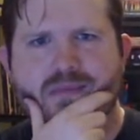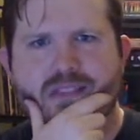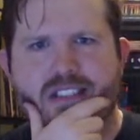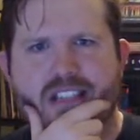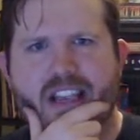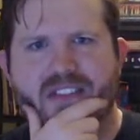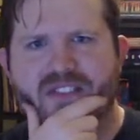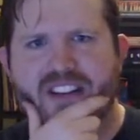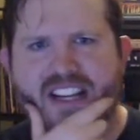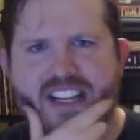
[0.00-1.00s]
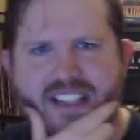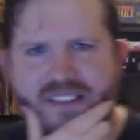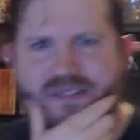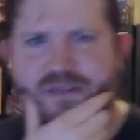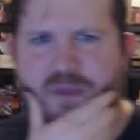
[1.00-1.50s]
Day
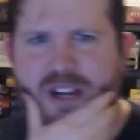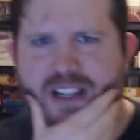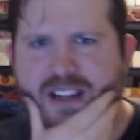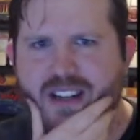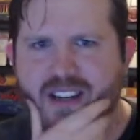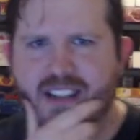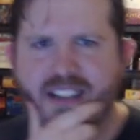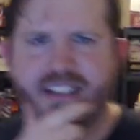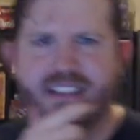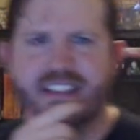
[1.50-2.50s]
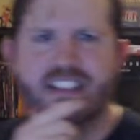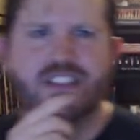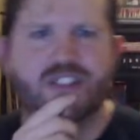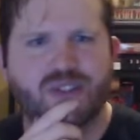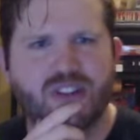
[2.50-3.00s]
5, record
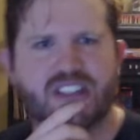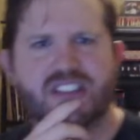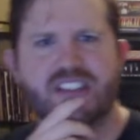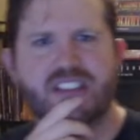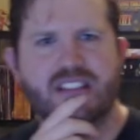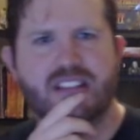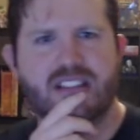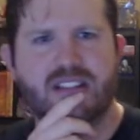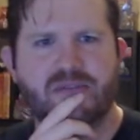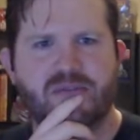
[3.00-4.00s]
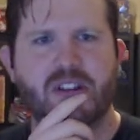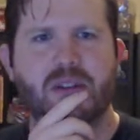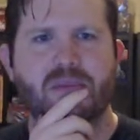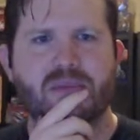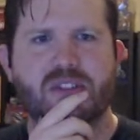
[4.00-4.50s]
instruction
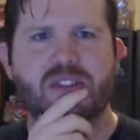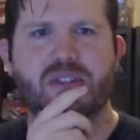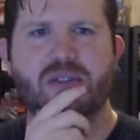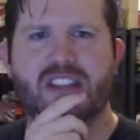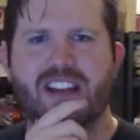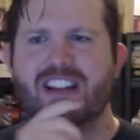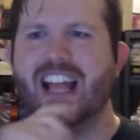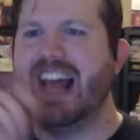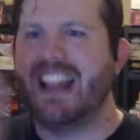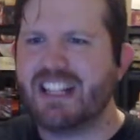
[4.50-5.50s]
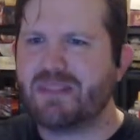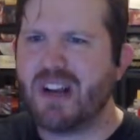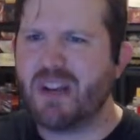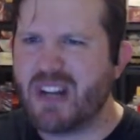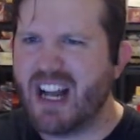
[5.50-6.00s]
from 2 count. That's
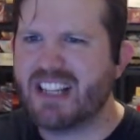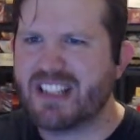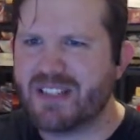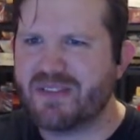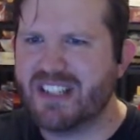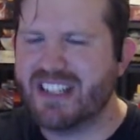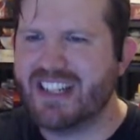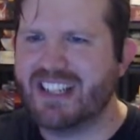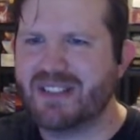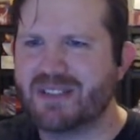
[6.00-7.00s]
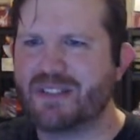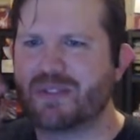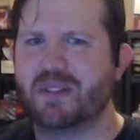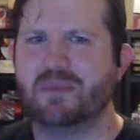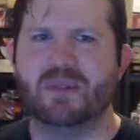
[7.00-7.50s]
probably what I should have done. I used a
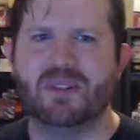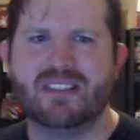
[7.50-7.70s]
triple.